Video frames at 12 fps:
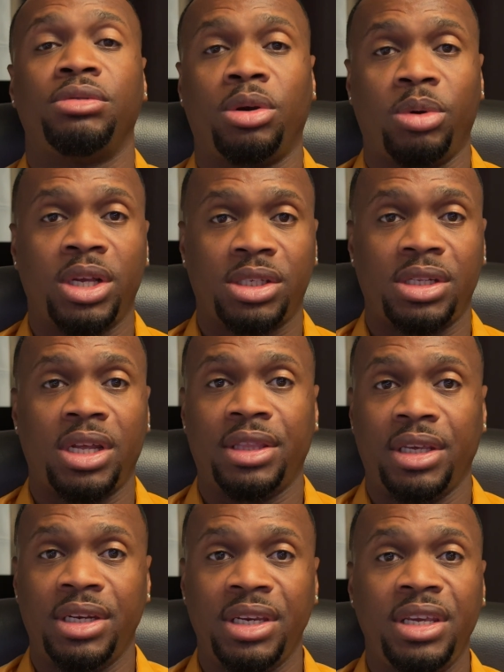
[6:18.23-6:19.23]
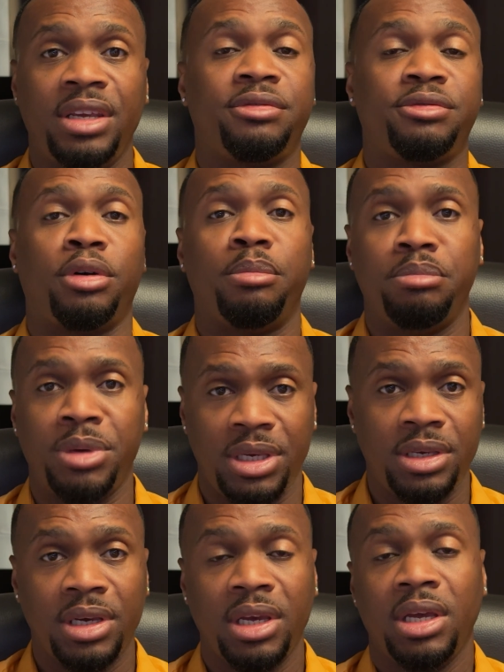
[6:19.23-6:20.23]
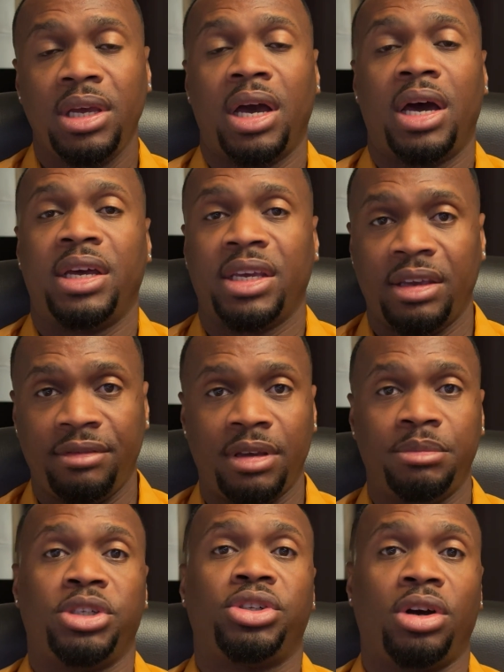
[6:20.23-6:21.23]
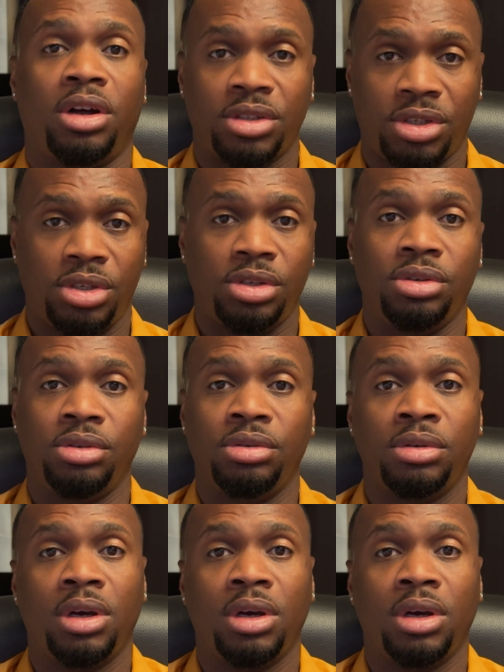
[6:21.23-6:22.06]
requests that they need from me? And I give them the chance to